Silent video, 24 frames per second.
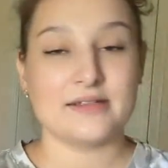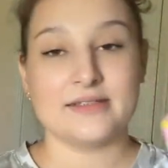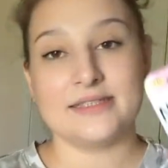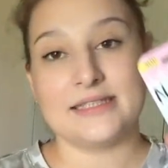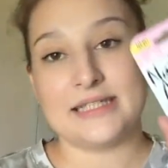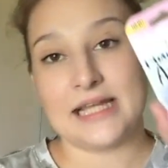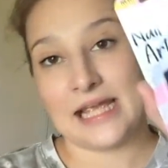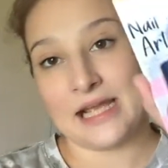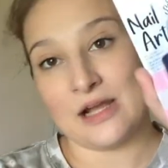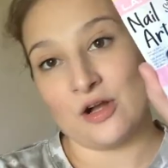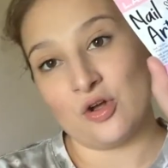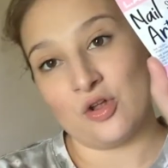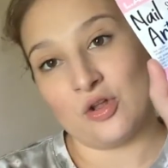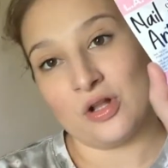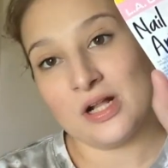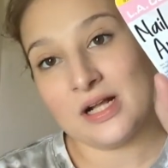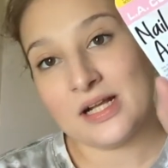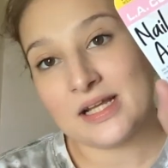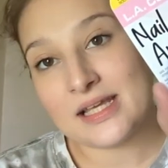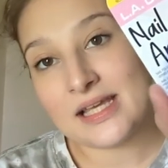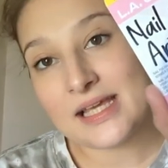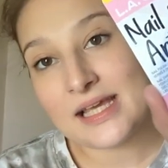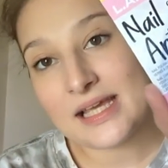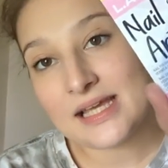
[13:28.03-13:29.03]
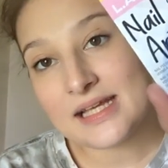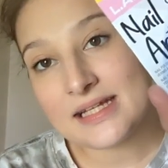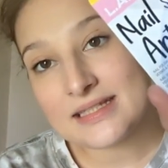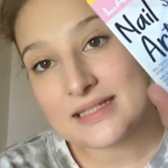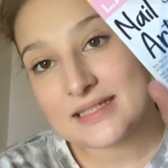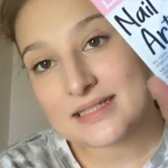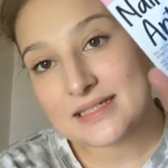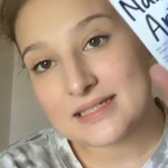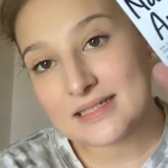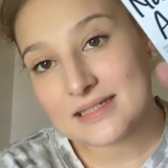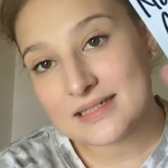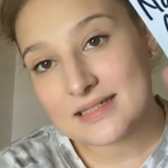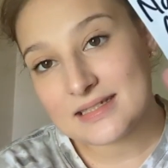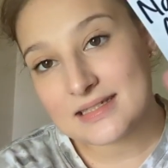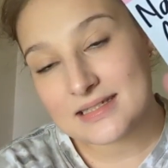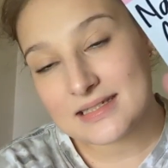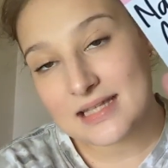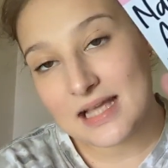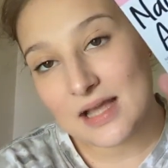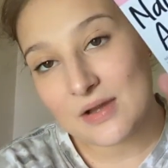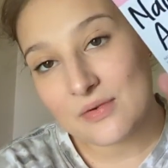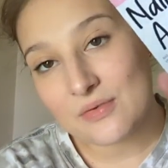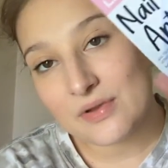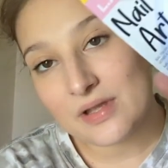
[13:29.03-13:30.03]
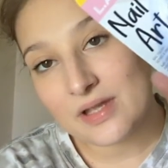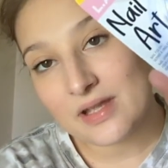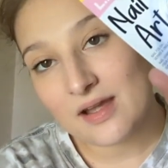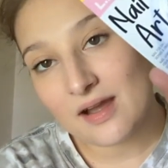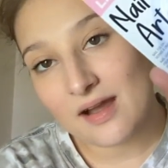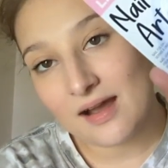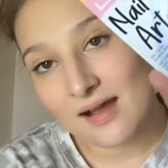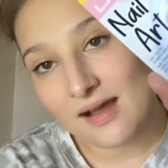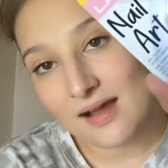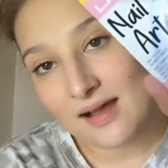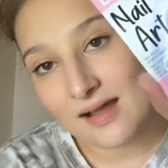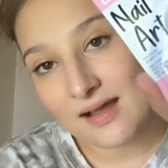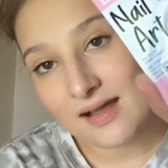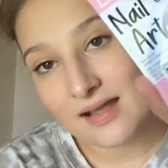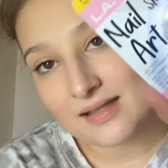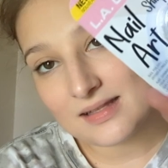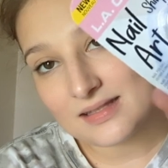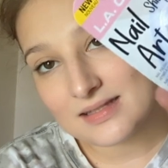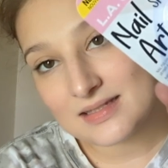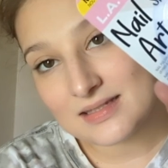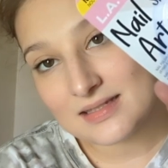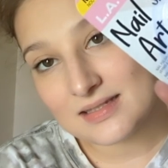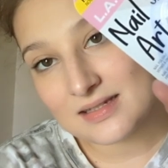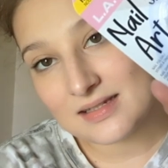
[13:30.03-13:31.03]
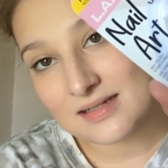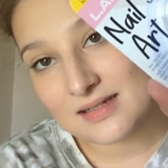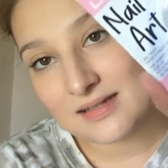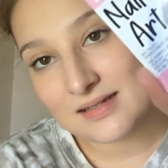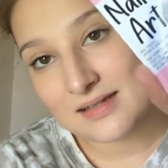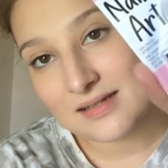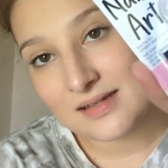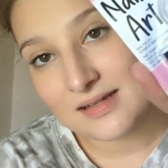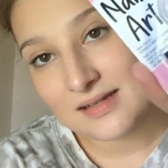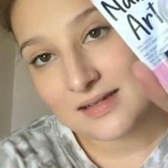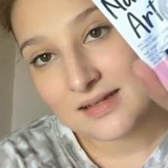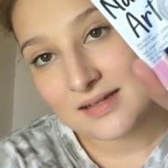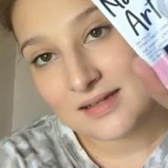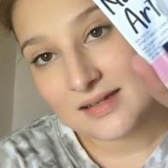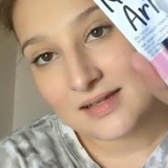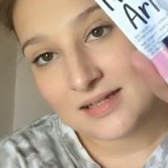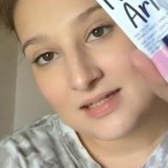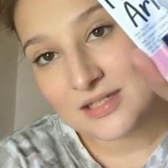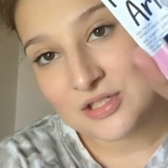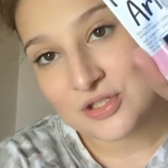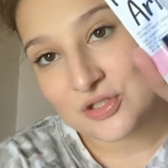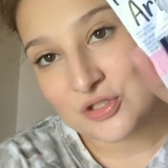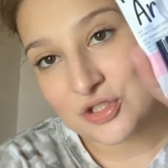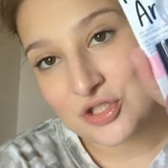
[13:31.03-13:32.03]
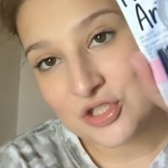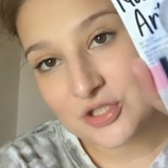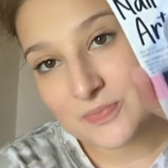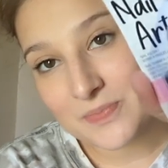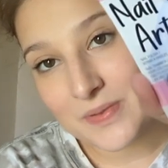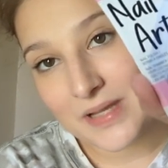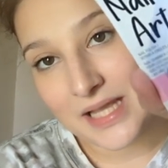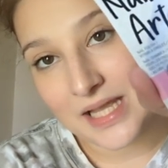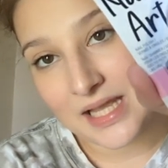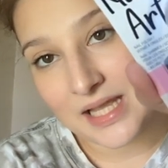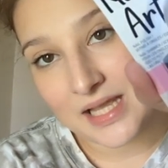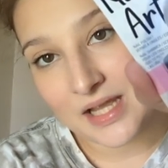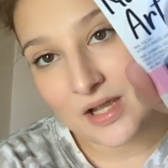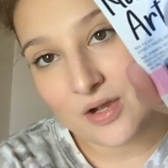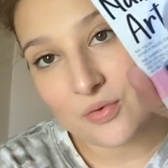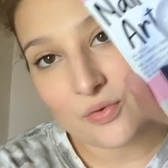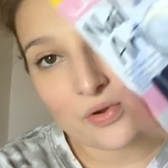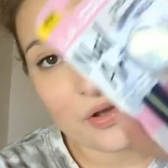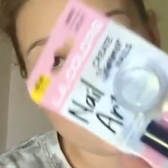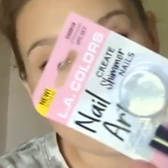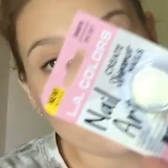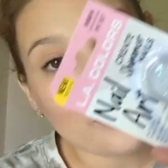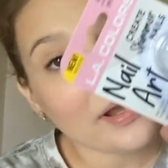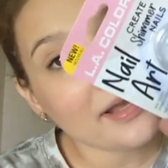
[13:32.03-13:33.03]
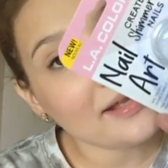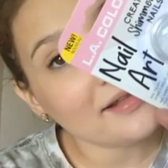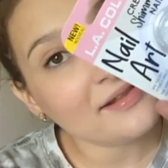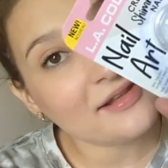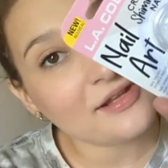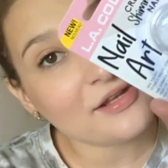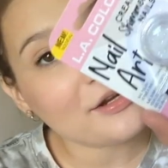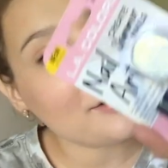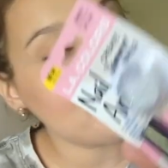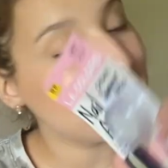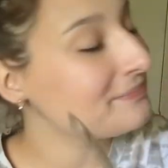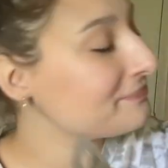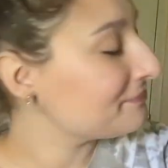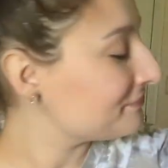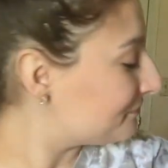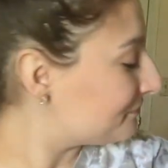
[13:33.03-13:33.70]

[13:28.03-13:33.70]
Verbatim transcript: nail kit set we got. So it's just pink with white glitter.